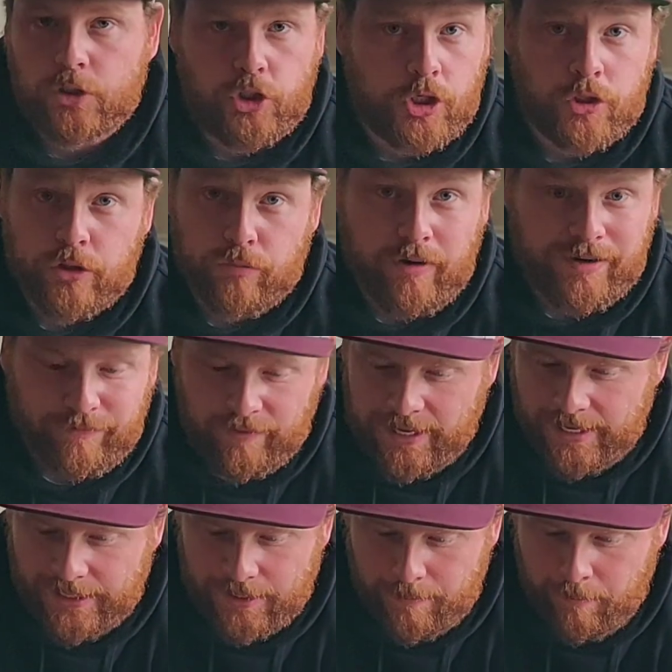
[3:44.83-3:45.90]
Just a red
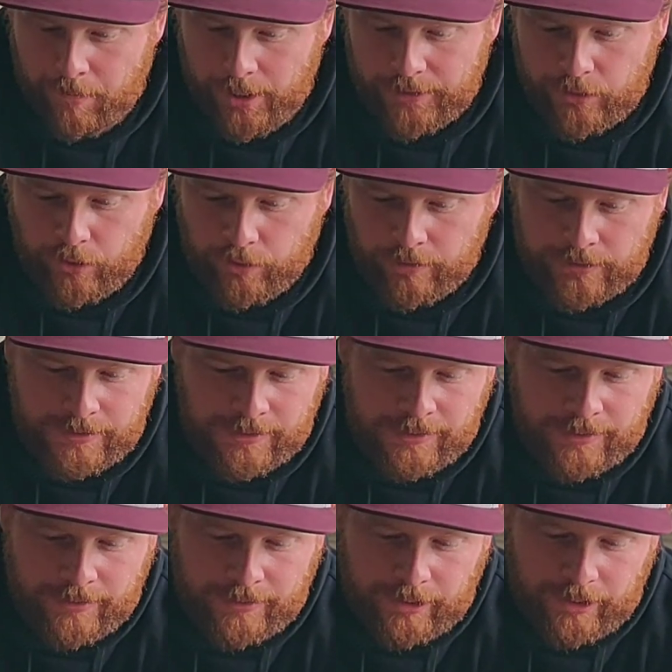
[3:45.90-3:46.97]
flag. It might not
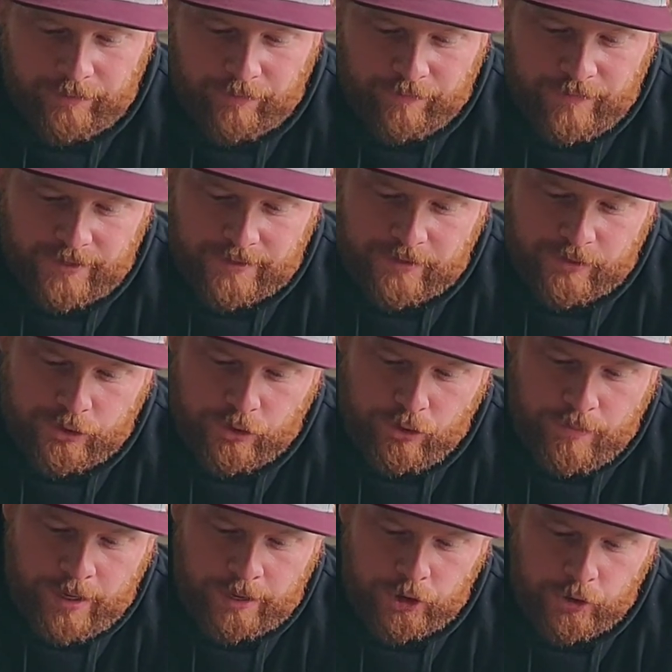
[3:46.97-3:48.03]
kind of affect it too
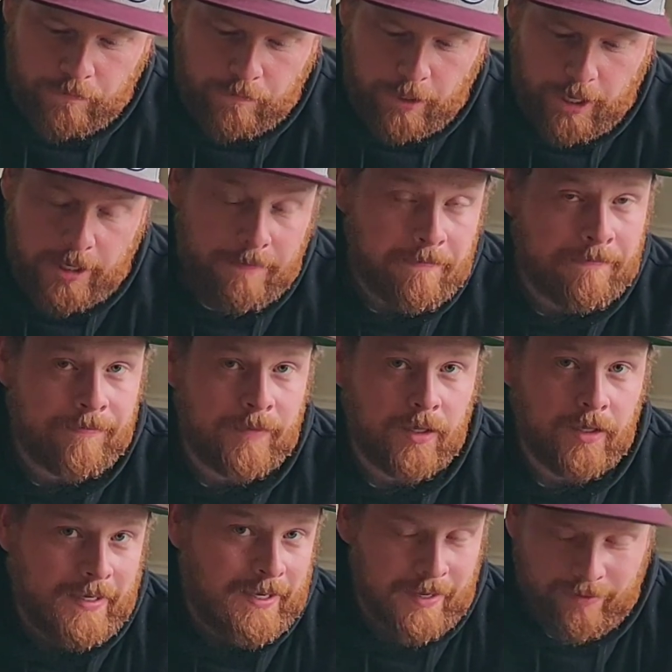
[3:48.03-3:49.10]
much, but
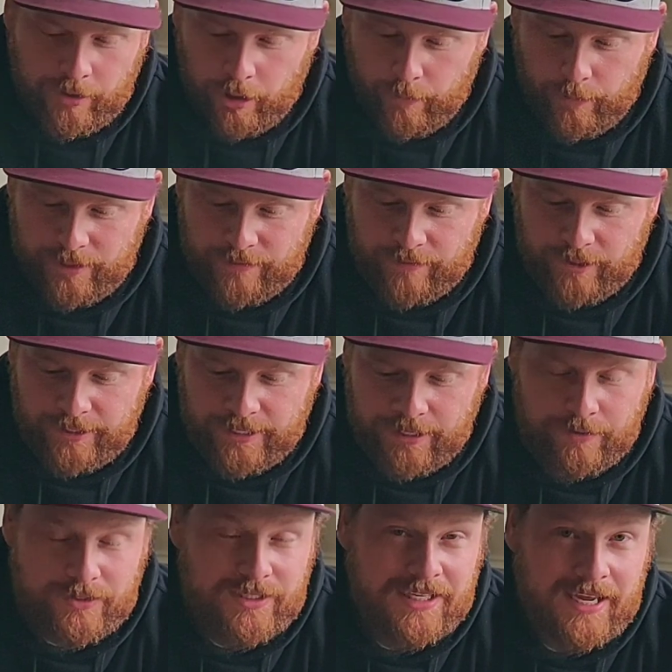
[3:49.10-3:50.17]
the only way to find
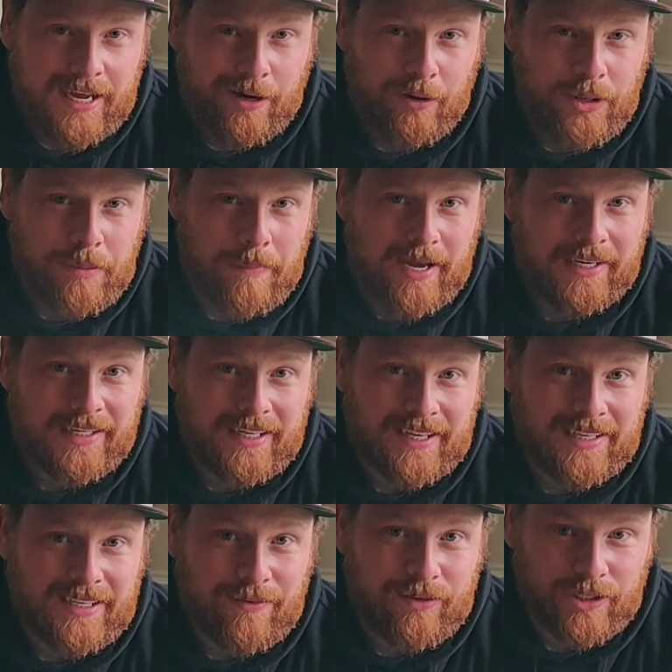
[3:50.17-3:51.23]
out is to get out on the bank
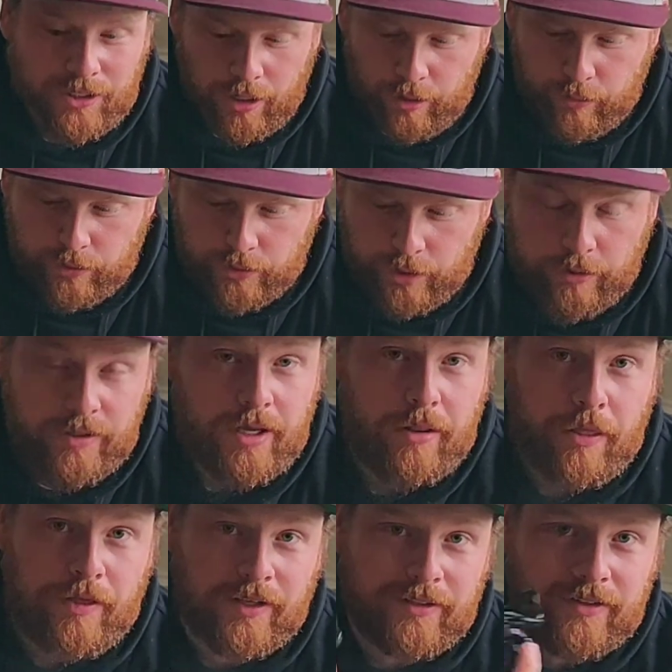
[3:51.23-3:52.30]
and give it a go. So the
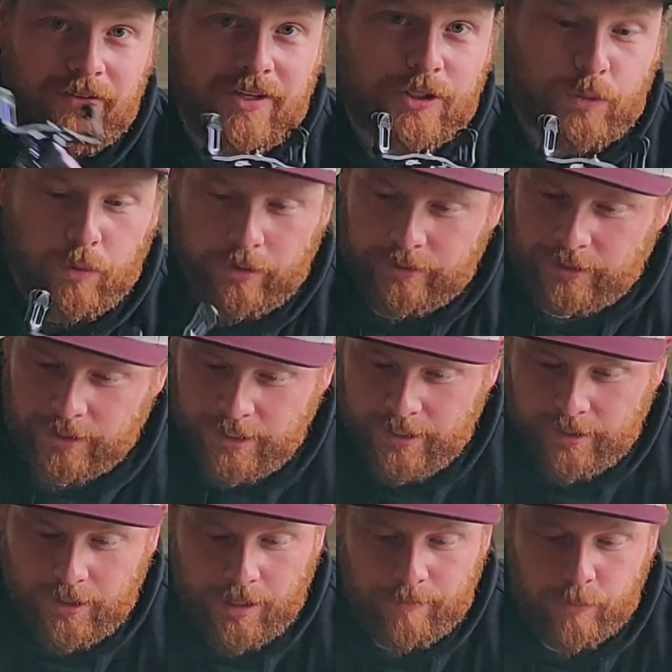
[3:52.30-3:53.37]
other thing that this one
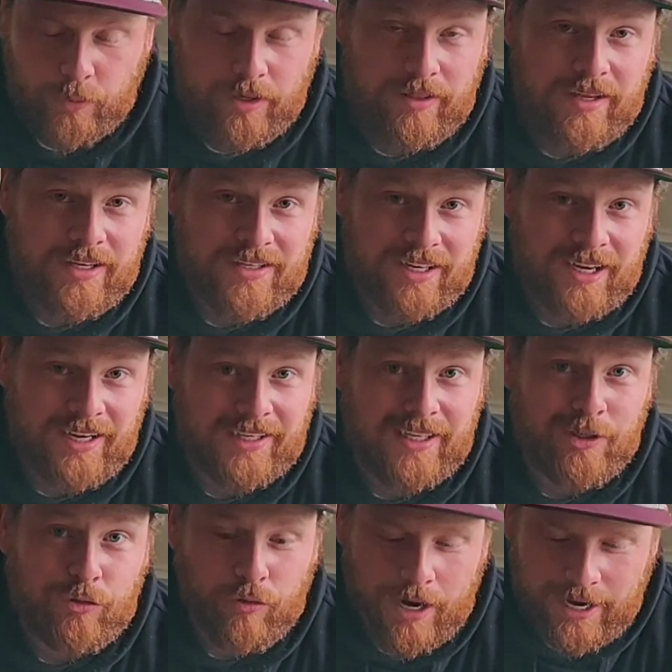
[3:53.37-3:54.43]
comes with is a
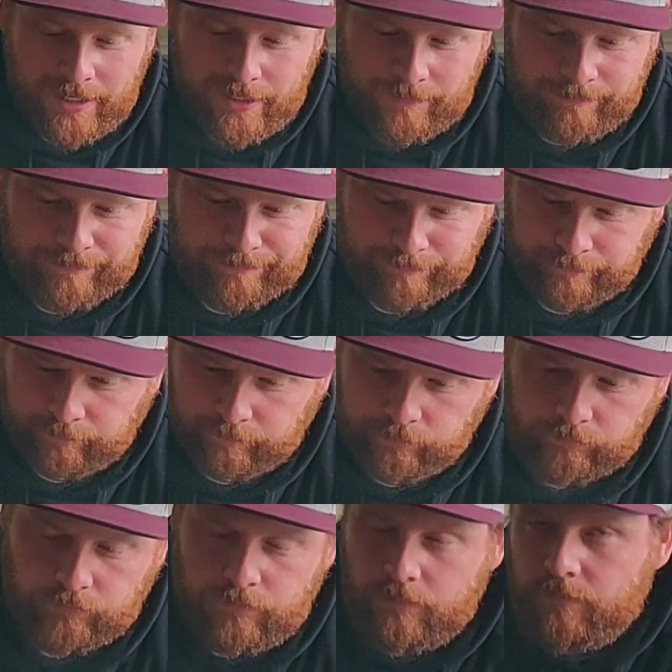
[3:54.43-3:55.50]
clicking drag,
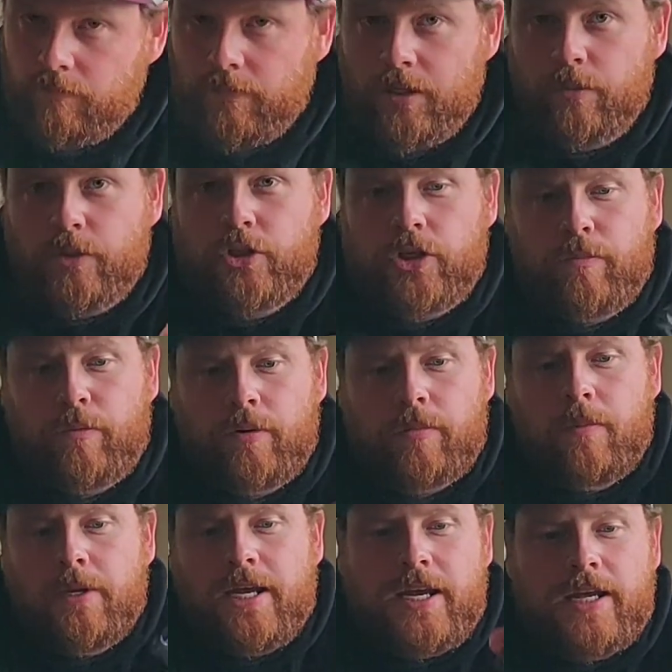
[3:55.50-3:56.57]
which you can
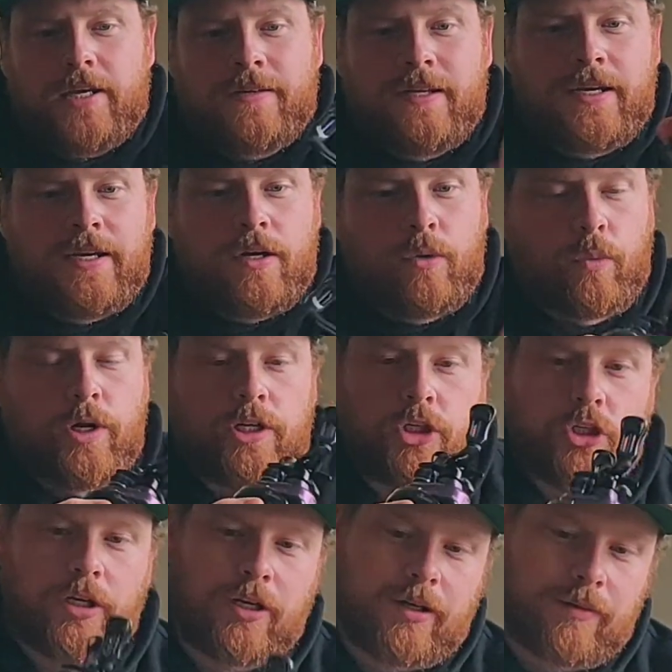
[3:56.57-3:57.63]
probably hear,
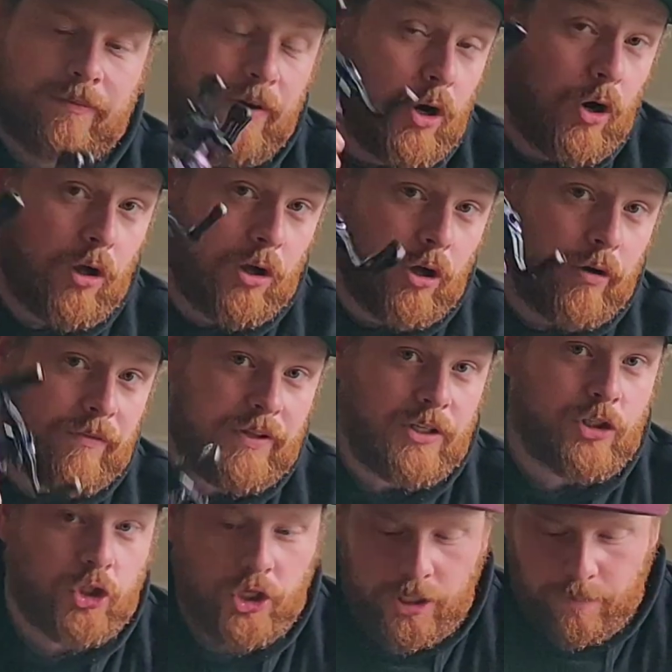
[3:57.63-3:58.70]
which not a lot of
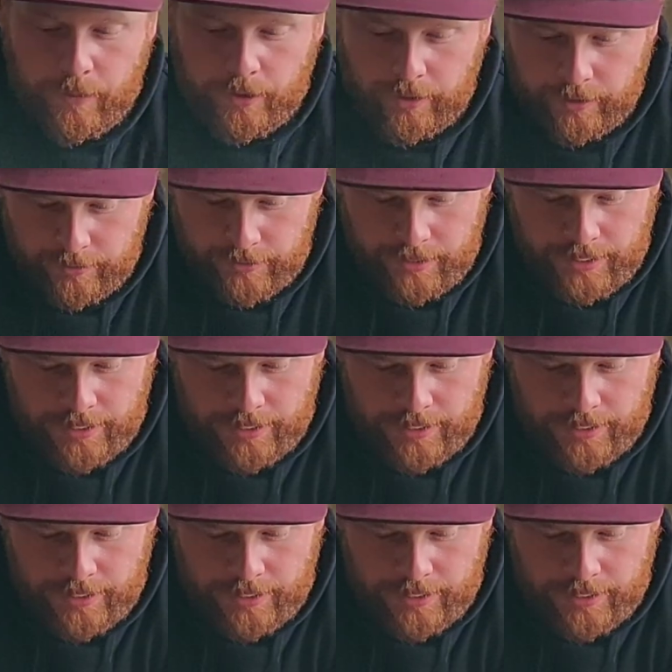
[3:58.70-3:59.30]
these cheaper